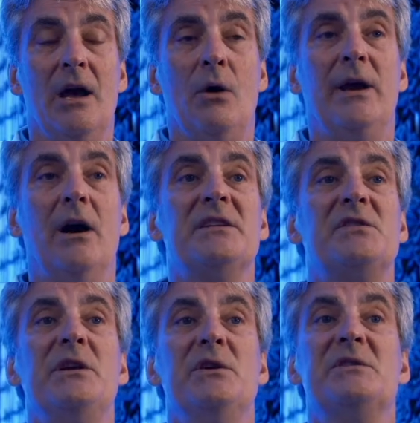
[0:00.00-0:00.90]
We also
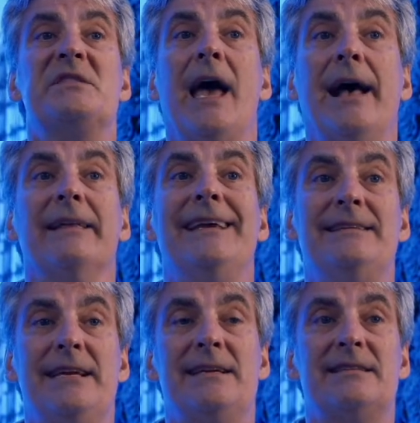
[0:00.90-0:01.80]
use
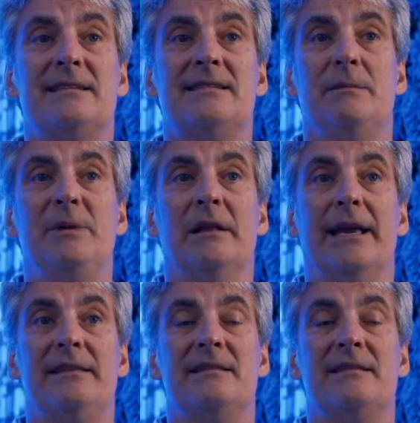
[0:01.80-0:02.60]
LEDs to simulate the